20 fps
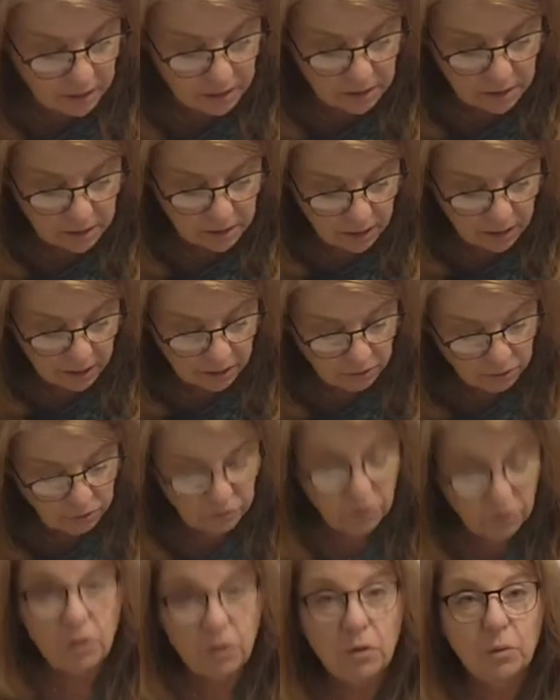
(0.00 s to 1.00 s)
I don't
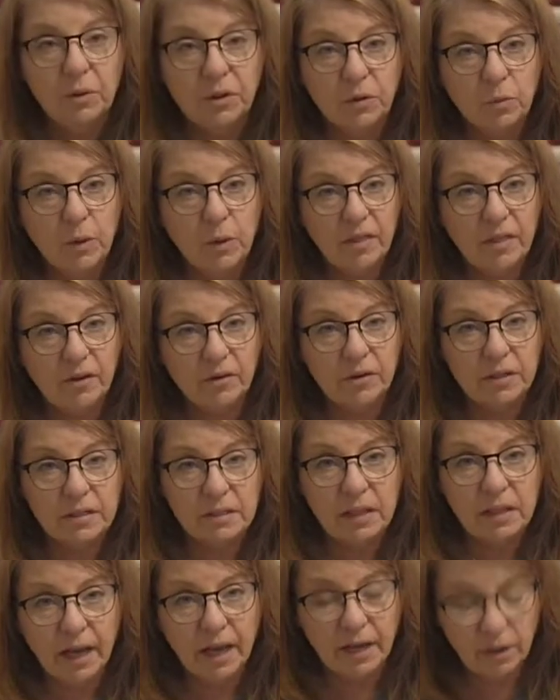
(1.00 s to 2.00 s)
know what the weather is
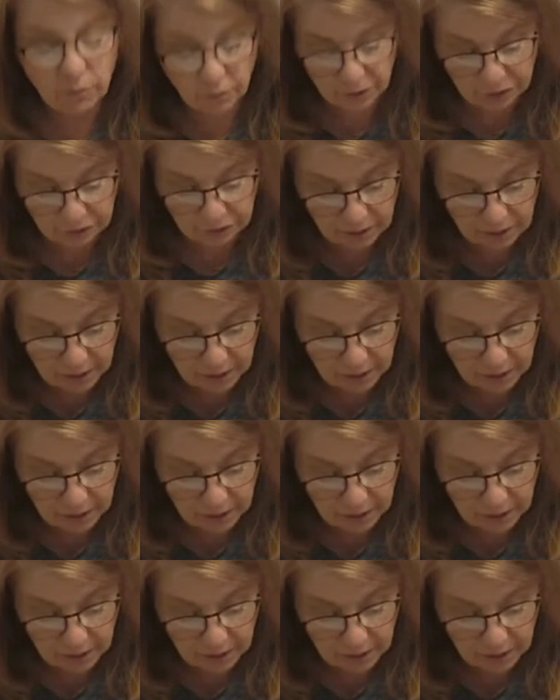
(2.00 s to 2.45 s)
like where you guys